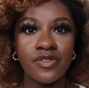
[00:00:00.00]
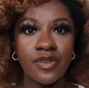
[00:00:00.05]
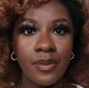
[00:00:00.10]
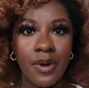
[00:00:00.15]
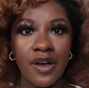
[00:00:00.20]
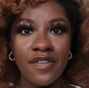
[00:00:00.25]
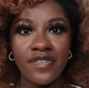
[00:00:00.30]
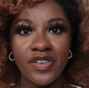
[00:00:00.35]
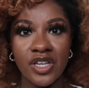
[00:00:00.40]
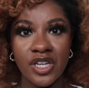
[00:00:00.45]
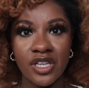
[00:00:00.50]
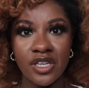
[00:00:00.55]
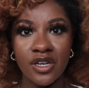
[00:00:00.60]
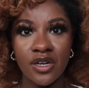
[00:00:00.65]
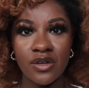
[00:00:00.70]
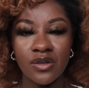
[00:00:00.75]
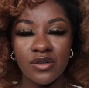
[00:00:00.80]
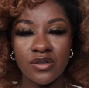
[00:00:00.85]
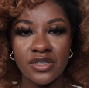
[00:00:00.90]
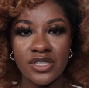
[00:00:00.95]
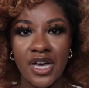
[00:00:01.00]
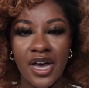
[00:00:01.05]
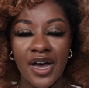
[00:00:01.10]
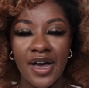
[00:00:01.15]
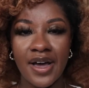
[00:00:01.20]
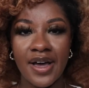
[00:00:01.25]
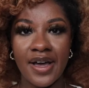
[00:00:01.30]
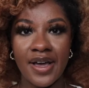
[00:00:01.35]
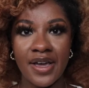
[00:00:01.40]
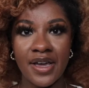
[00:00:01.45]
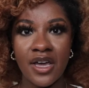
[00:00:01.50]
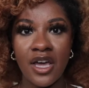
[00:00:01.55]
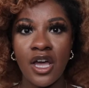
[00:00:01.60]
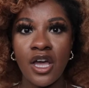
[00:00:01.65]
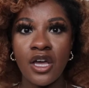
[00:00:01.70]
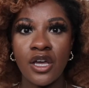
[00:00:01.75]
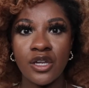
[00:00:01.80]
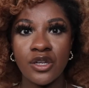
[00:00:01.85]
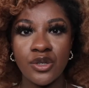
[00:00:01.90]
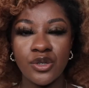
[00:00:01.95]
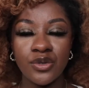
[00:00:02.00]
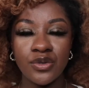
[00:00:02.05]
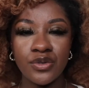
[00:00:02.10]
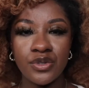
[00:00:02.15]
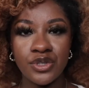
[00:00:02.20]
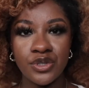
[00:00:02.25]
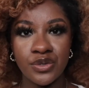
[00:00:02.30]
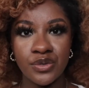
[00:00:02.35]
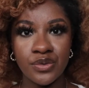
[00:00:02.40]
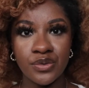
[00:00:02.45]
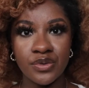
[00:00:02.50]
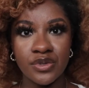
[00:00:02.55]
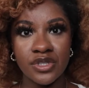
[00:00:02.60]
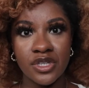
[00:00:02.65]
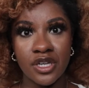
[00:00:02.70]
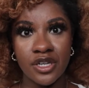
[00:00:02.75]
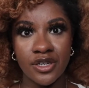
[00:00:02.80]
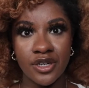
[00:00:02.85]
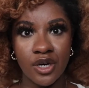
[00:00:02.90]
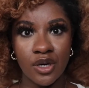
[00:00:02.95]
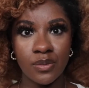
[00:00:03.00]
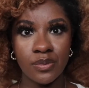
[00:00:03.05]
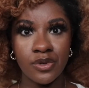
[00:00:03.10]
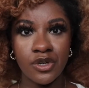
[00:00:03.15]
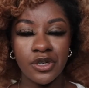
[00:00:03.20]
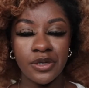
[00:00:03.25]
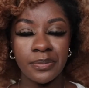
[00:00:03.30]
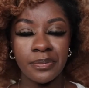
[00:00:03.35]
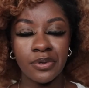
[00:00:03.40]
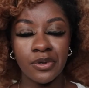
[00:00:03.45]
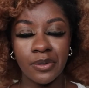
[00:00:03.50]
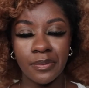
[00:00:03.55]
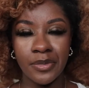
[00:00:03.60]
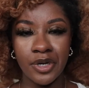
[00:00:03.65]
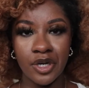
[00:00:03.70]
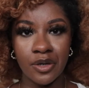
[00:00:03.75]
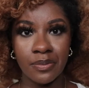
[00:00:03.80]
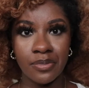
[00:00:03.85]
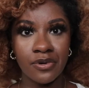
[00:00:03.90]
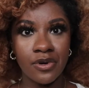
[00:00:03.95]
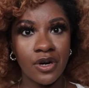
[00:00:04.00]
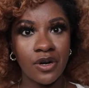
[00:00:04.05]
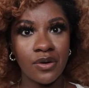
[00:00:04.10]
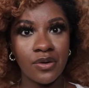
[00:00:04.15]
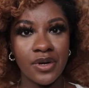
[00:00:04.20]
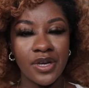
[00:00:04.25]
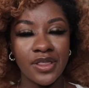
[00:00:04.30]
For my videos, I do use Adobe Premiere Pro,